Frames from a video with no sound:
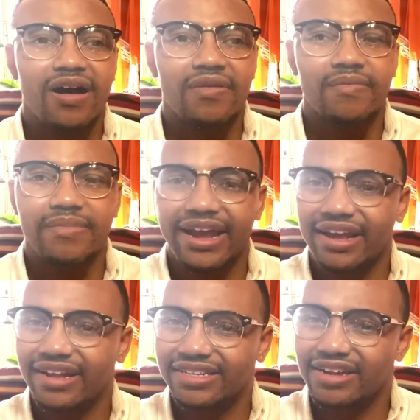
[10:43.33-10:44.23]
make
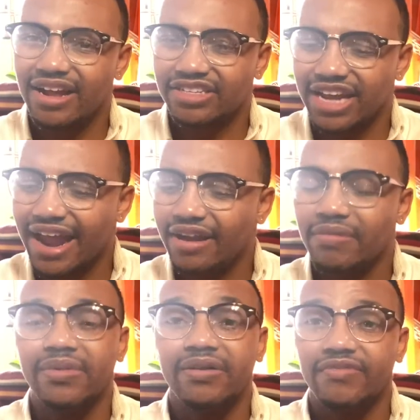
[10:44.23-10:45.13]
a
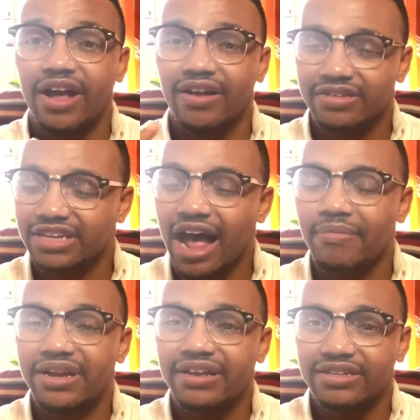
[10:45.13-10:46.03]
tandem of a
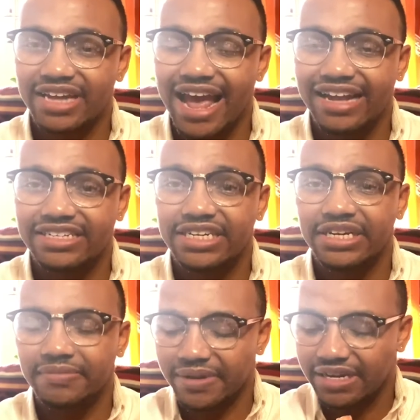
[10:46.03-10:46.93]
dominant tag
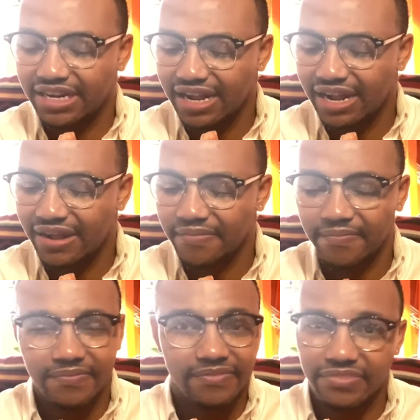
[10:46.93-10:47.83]
team, and
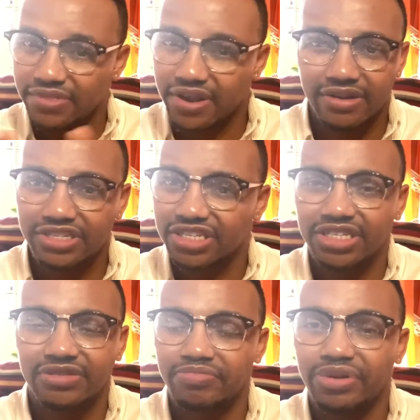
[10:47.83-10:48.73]
they're
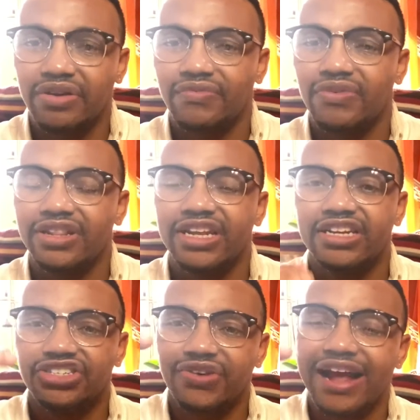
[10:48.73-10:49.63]
just beautiful. And then
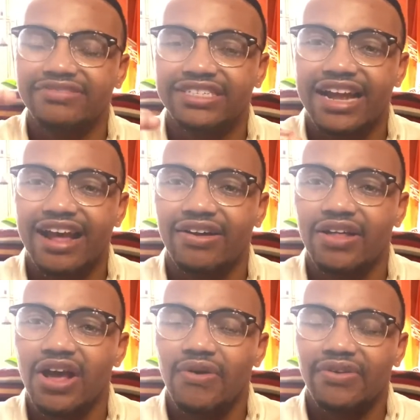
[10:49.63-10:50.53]
it dries down
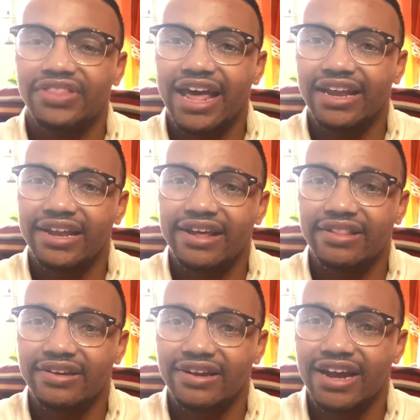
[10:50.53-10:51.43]
with that
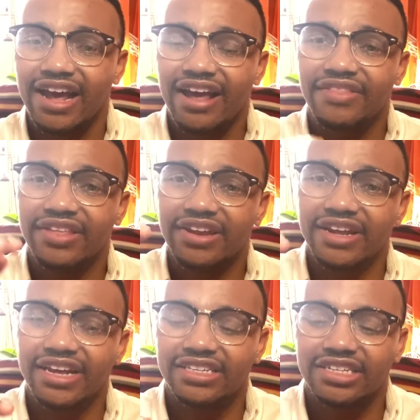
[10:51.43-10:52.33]
leather, and then it
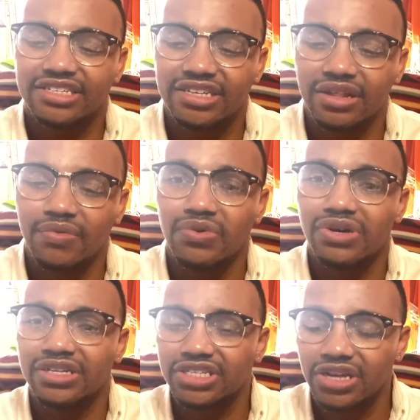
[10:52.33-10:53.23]
gets into the
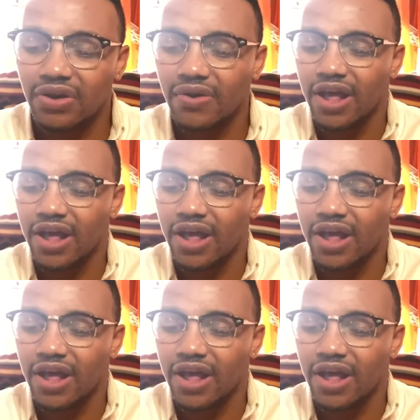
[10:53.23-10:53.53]
wood. So